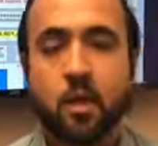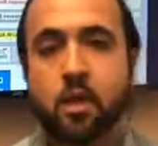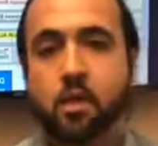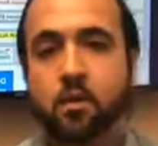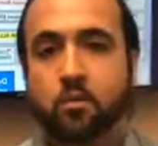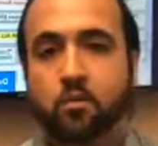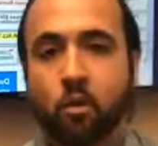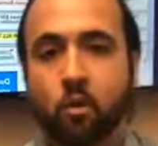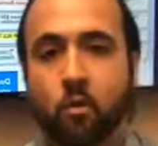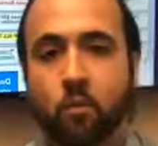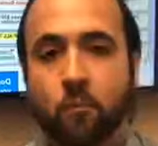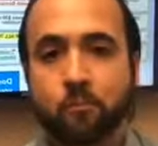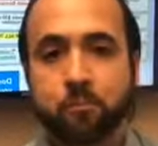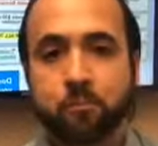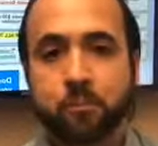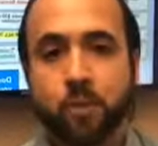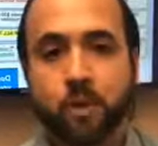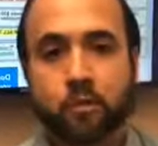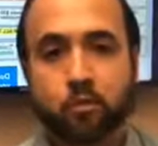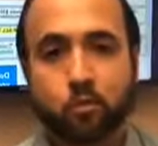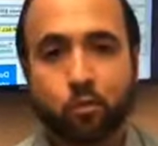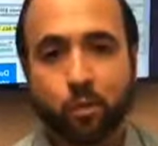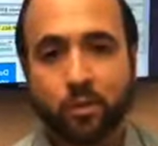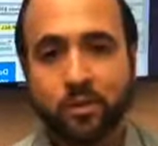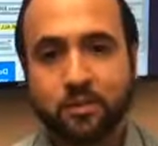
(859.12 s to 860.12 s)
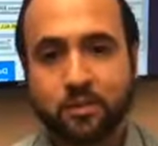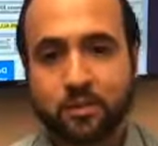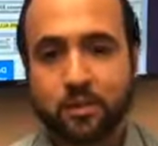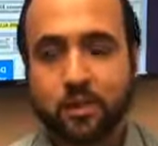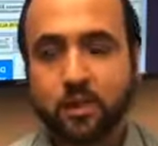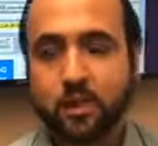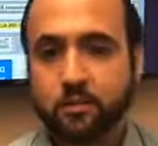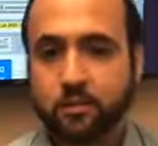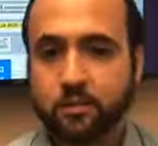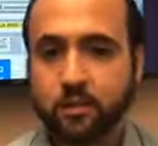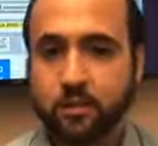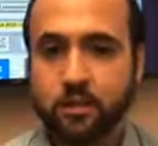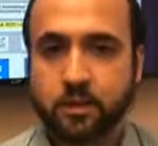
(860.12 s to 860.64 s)
So
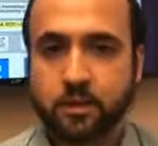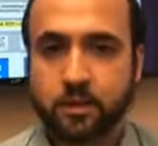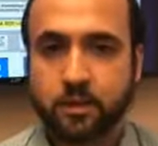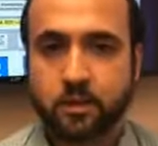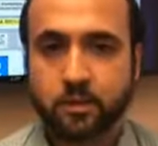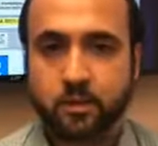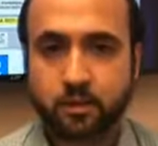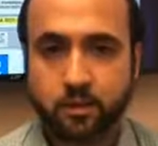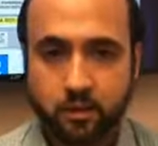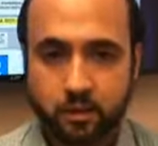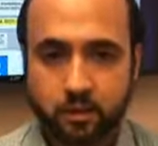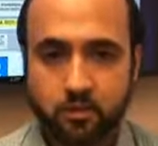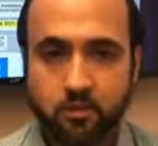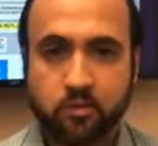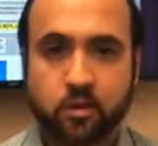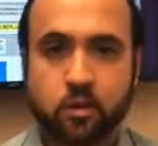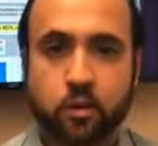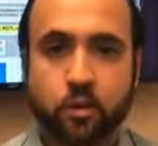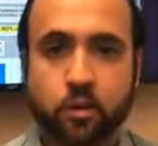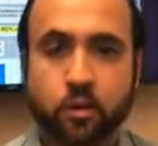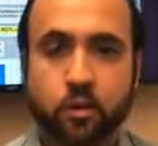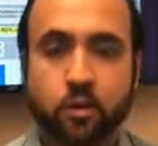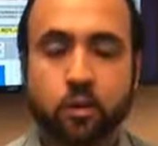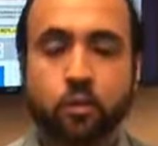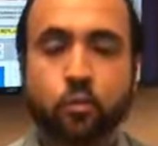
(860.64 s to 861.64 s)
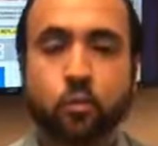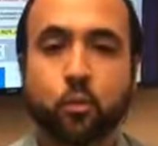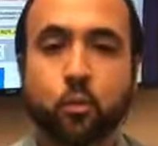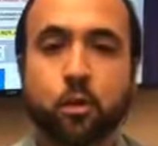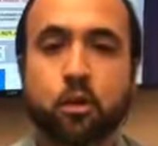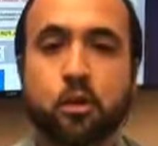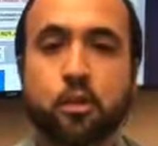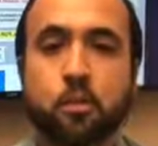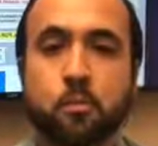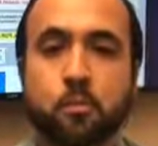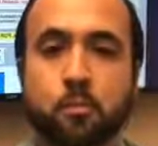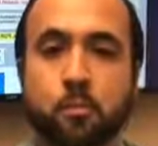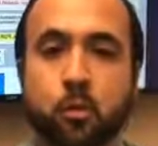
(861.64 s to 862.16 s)
2018, this year is one
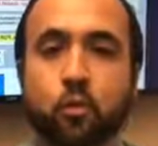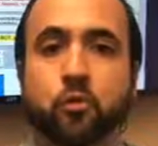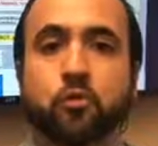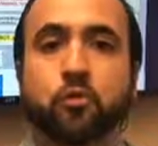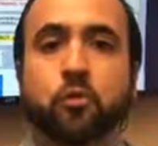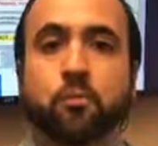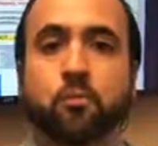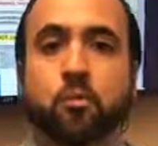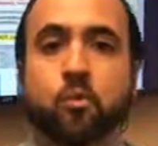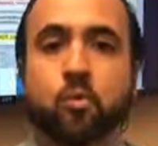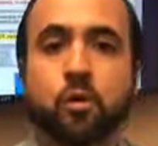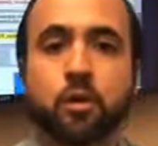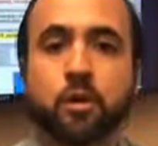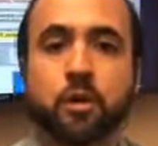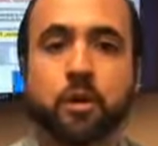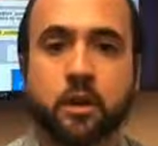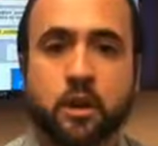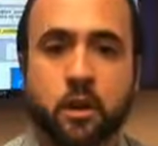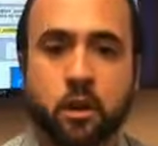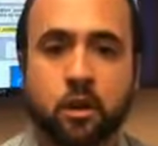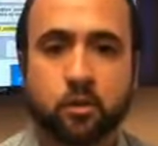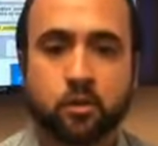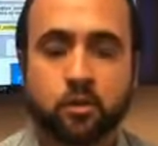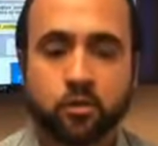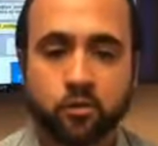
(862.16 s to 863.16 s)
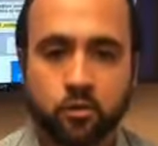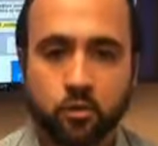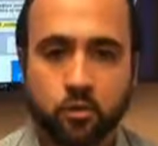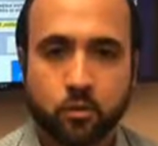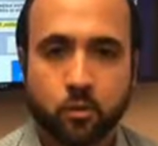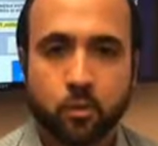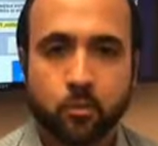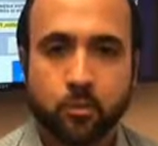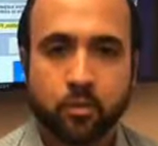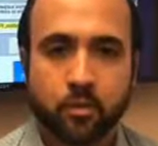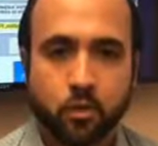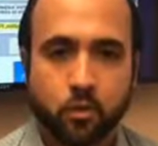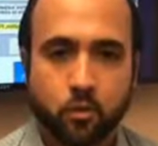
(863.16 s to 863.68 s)
of the most important years to
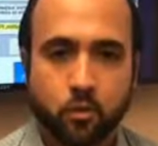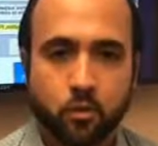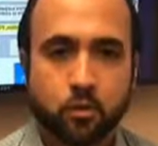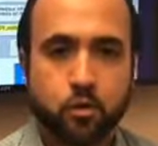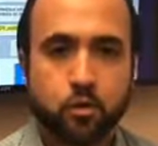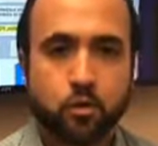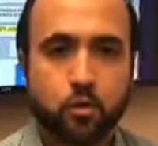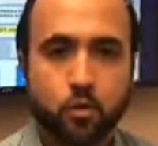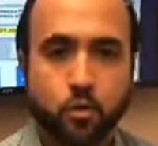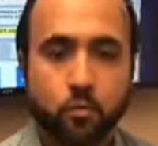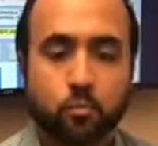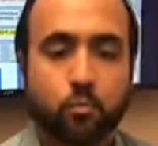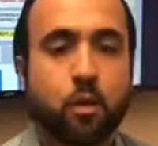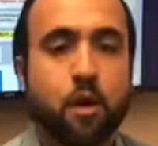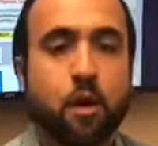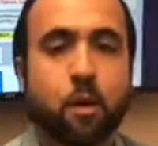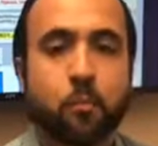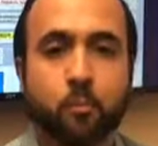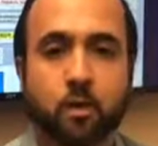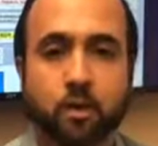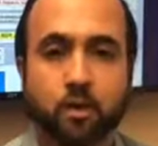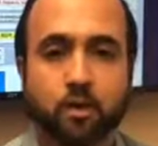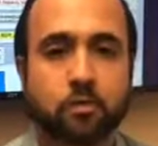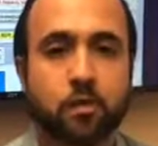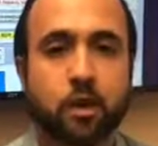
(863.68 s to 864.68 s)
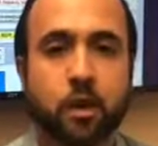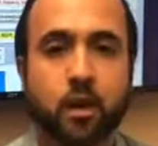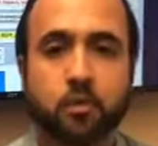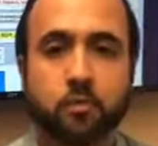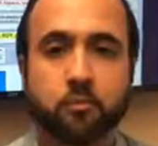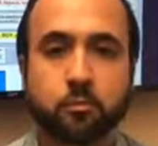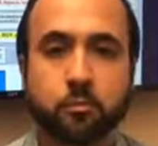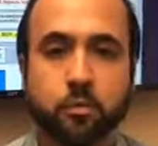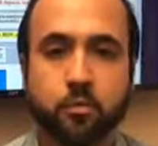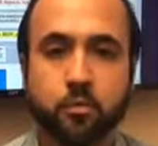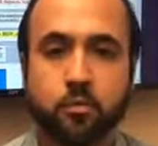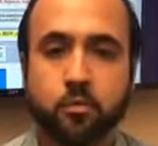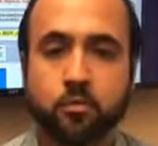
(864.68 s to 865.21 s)
appeal your property tax
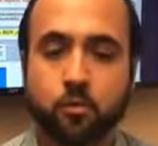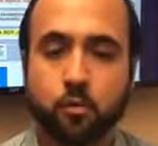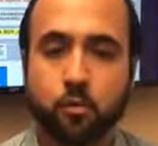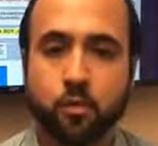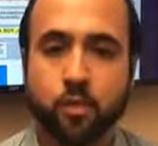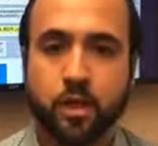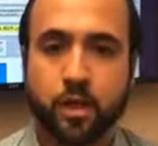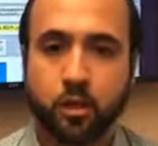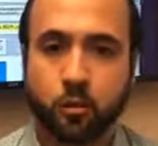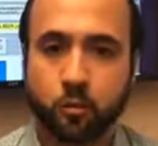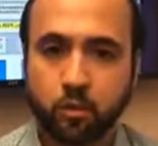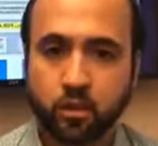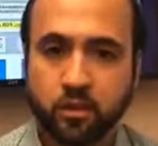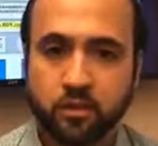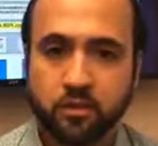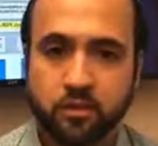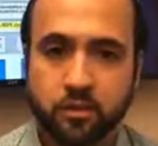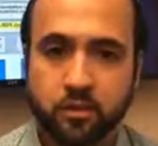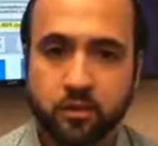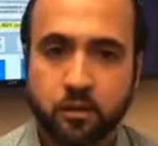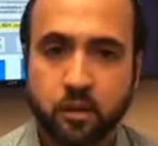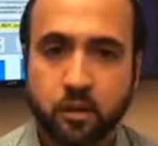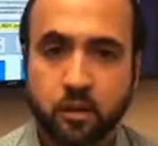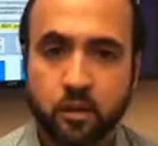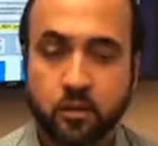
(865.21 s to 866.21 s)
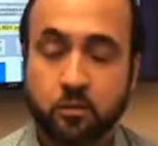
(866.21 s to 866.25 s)
bill for that reason.